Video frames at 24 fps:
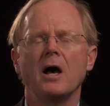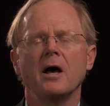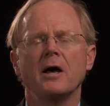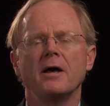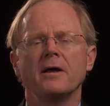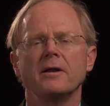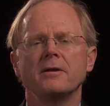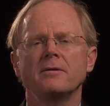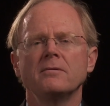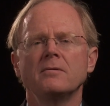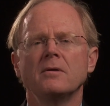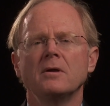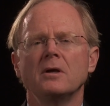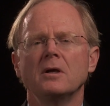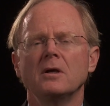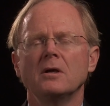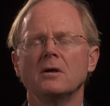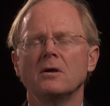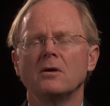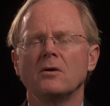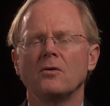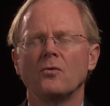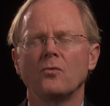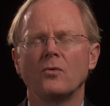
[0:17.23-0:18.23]
on
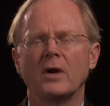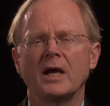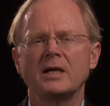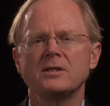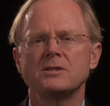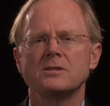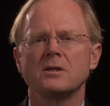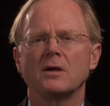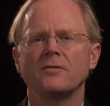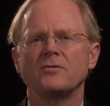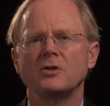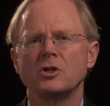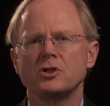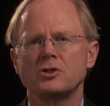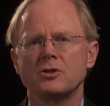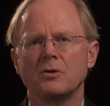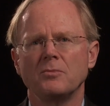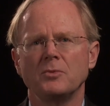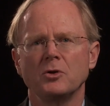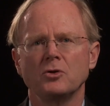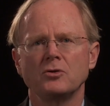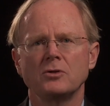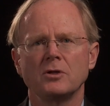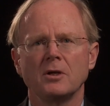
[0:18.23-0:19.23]
Rights of
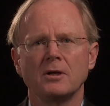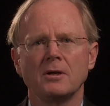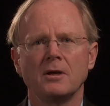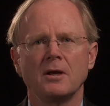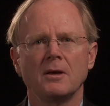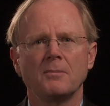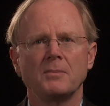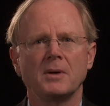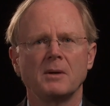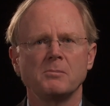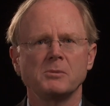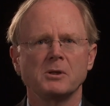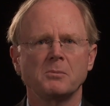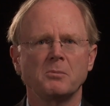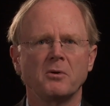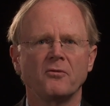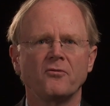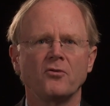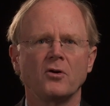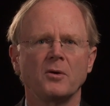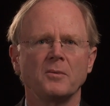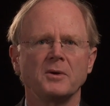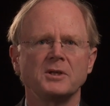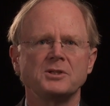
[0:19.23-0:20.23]
Distribution, Public
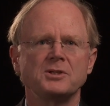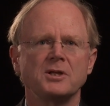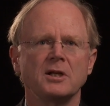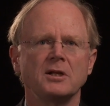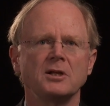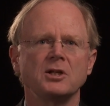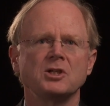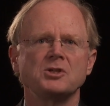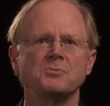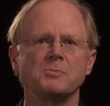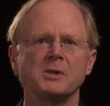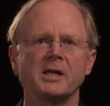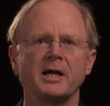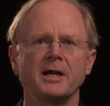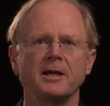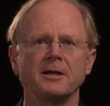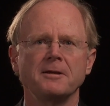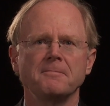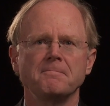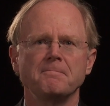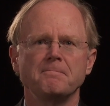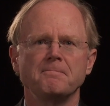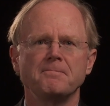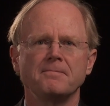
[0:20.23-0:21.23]
Performance, and Display.
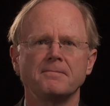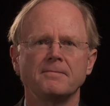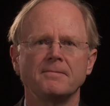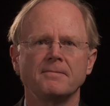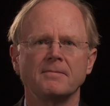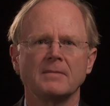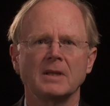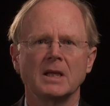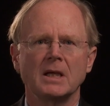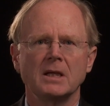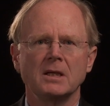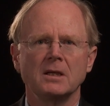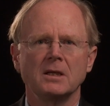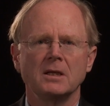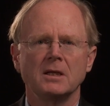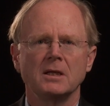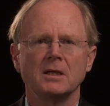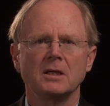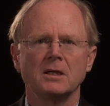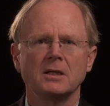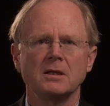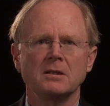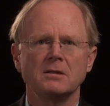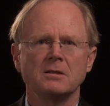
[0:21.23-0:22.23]

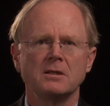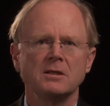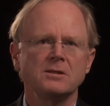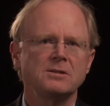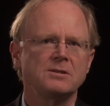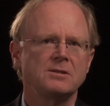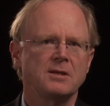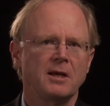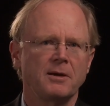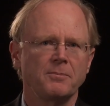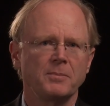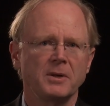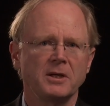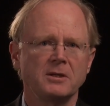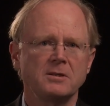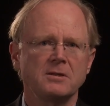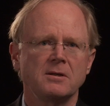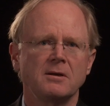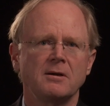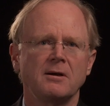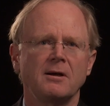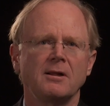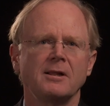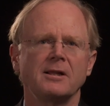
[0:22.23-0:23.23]
In this segment,
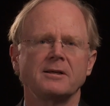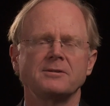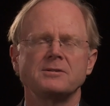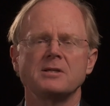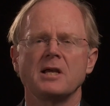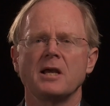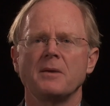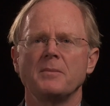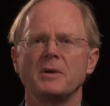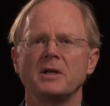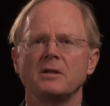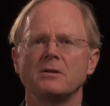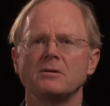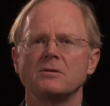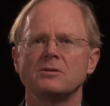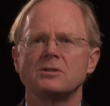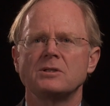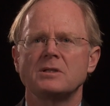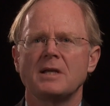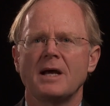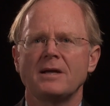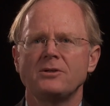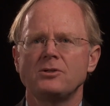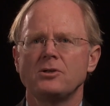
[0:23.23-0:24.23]
I'll examine
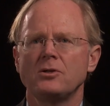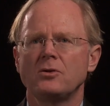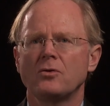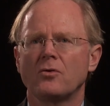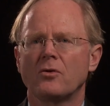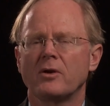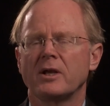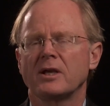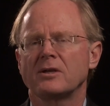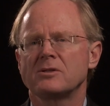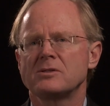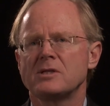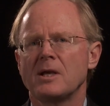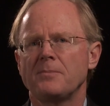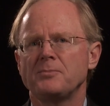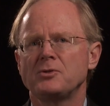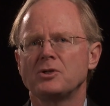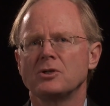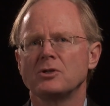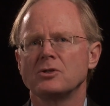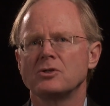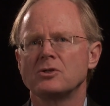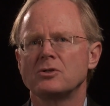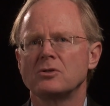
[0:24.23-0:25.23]
statutory
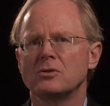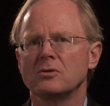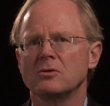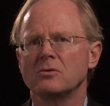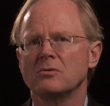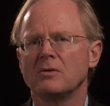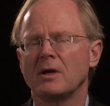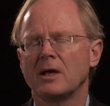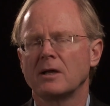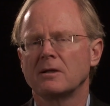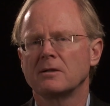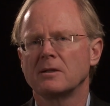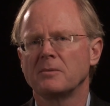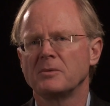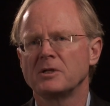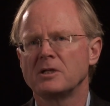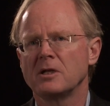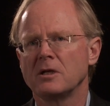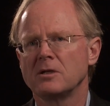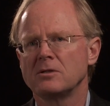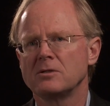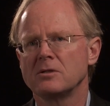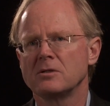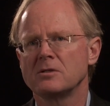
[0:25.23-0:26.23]
exceptions to and
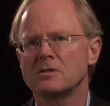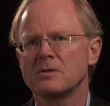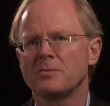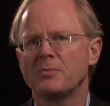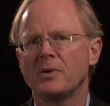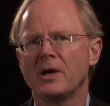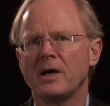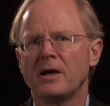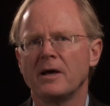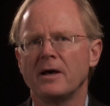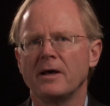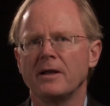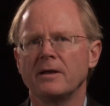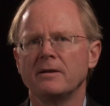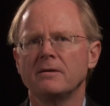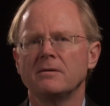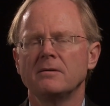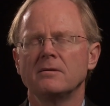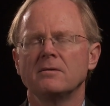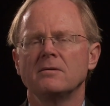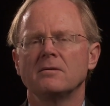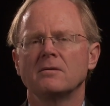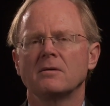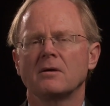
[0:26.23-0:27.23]
limitations upon
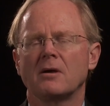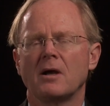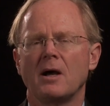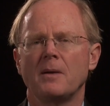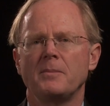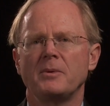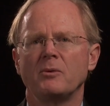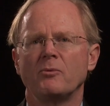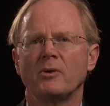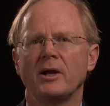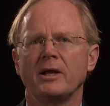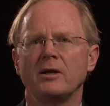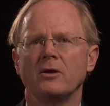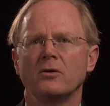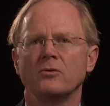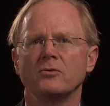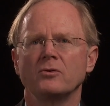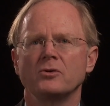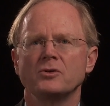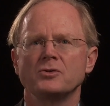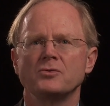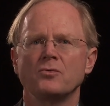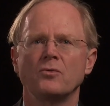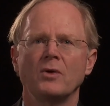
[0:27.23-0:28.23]
copyright
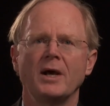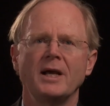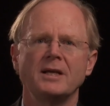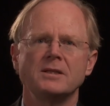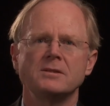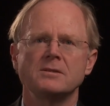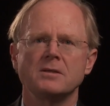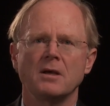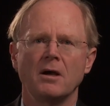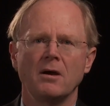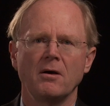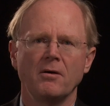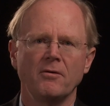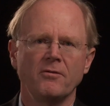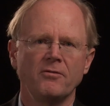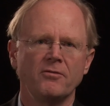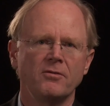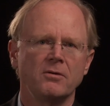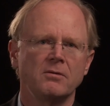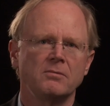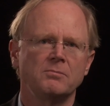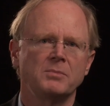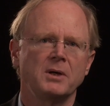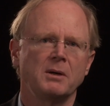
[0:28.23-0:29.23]
owners' rights
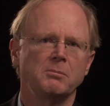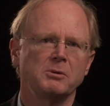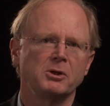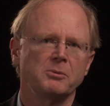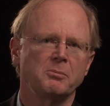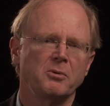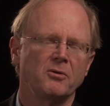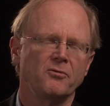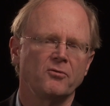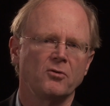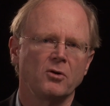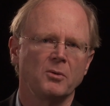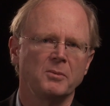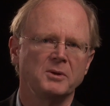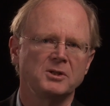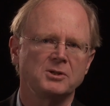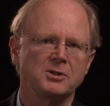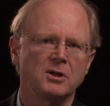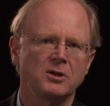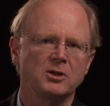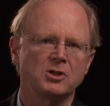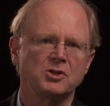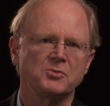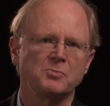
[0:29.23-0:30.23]
of public
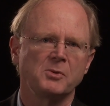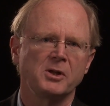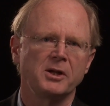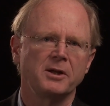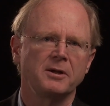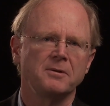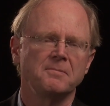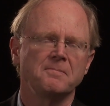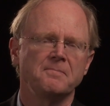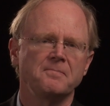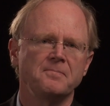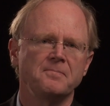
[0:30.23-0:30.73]
performance and display.